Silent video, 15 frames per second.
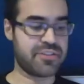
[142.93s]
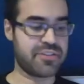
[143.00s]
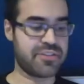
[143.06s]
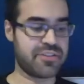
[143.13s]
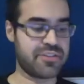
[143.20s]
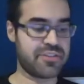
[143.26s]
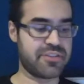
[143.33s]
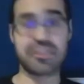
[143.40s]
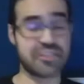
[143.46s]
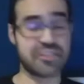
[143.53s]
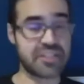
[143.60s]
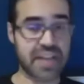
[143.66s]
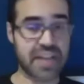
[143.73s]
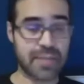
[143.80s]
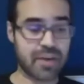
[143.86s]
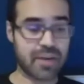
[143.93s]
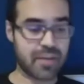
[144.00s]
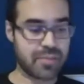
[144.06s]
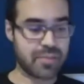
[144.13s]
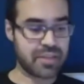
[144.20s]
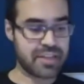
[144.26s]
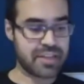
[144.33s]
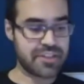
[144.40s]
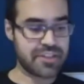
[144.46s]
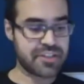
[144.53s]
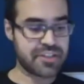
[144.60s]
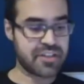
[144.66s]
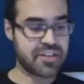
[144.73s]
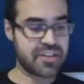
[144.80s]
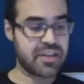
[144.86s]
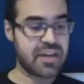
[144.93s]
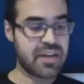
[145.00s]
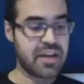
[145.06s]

like just-in-time compilation,